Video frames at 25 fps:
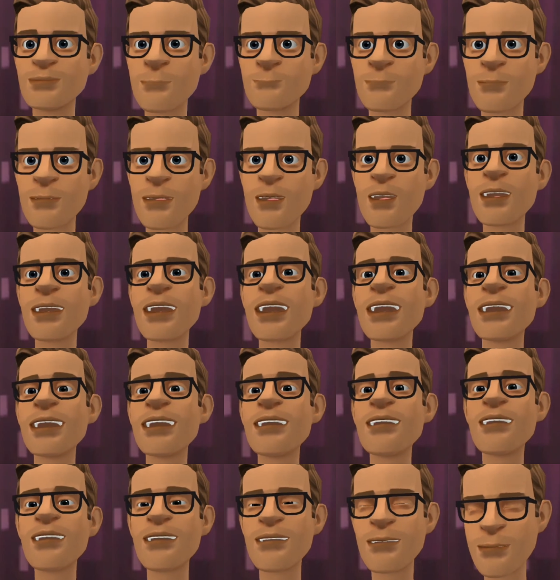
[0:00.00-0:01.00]
Sure
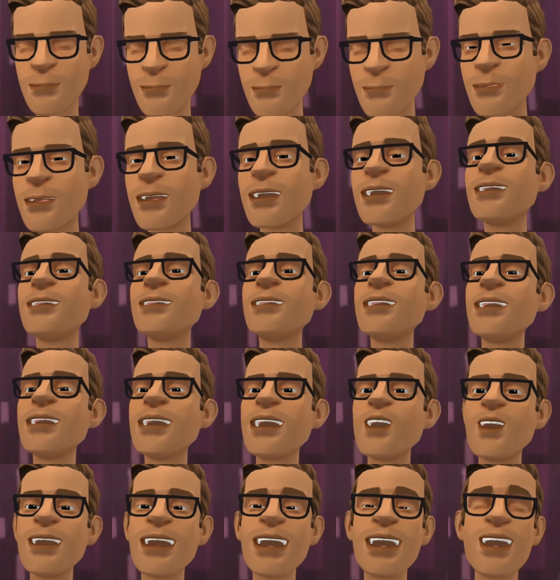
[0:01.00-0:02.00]
enough, she signed
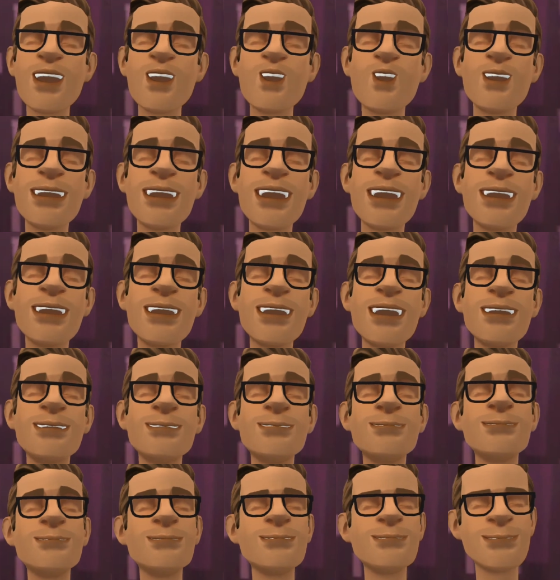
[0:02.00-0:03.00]
it without reading it.
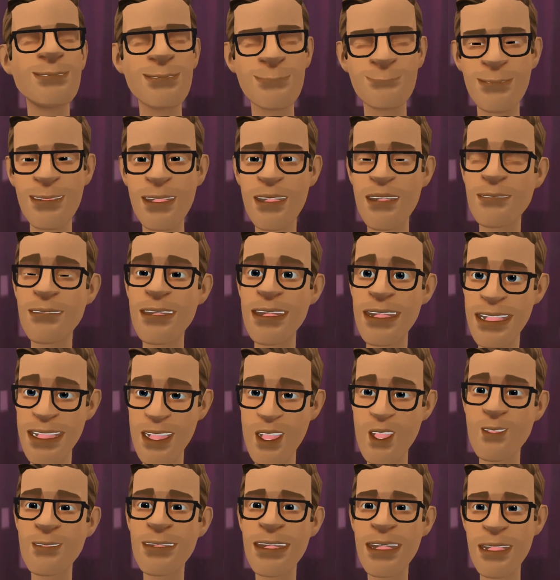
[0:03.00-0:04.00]
Gave me a
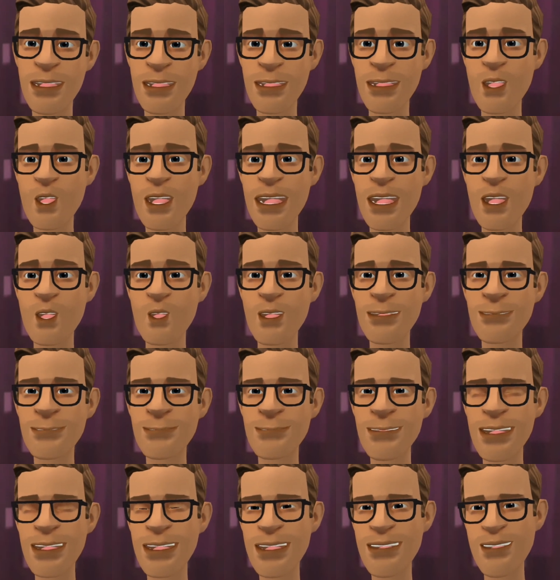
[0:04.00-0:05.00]
copy and I was
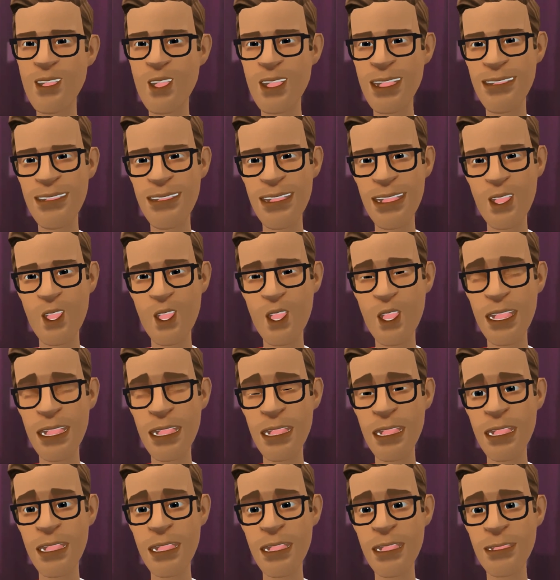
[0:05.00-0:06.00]
employed for a few
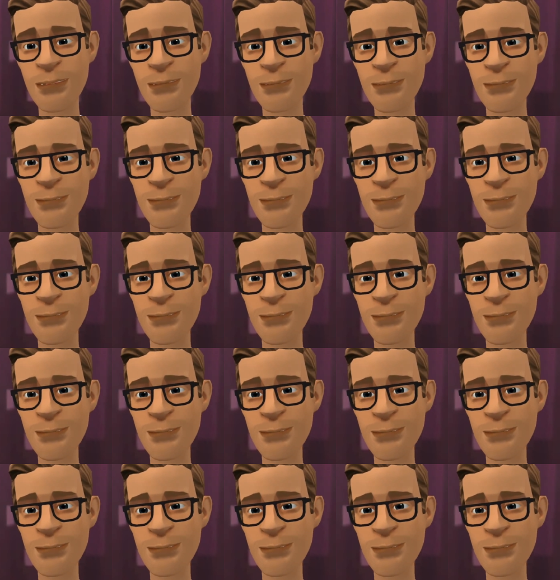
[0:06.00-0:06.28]
weeks.